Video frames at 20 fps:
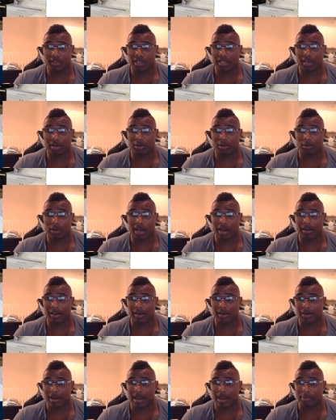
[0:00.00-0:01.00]
they don't wire it
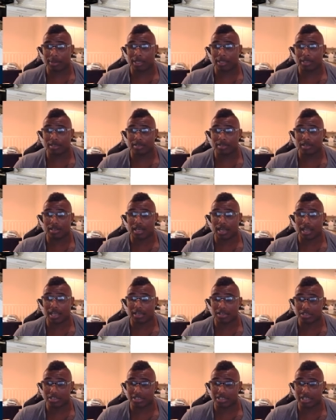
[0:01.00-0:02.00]
crappy so then I
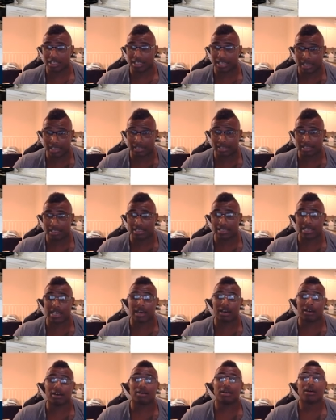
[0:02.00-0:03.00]
can just yank these
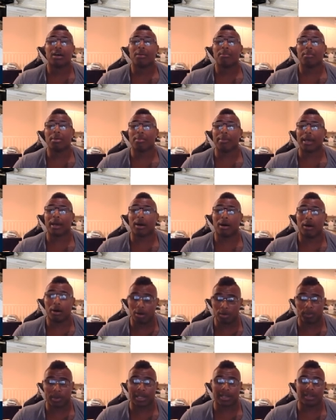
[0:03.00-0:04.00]
out, put my
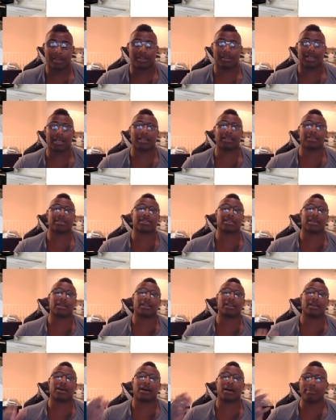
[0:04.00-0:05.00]
own pendant lights
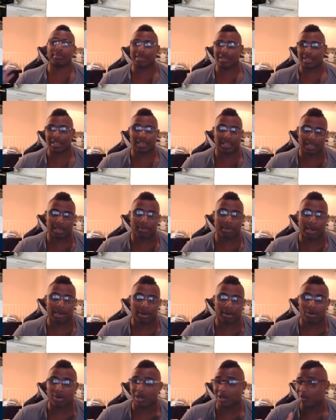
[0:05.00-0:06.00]
in. I'm thinking about
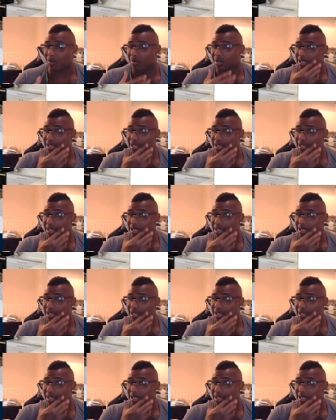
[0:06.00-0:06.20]
going with